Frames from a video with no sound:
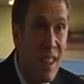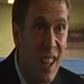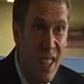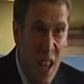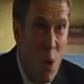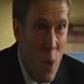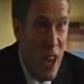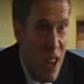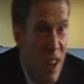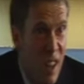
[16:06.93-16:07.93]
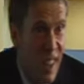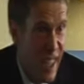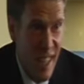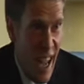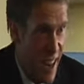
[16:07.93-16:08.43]
Is that weird?
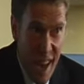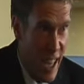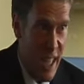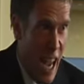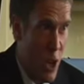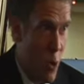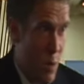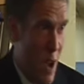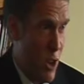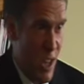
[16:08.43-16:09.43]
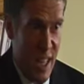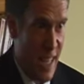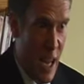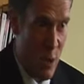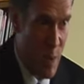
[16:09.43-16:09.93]
Does it not excite you as much as it
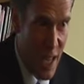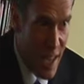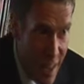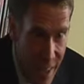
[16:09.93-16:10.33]
excites me?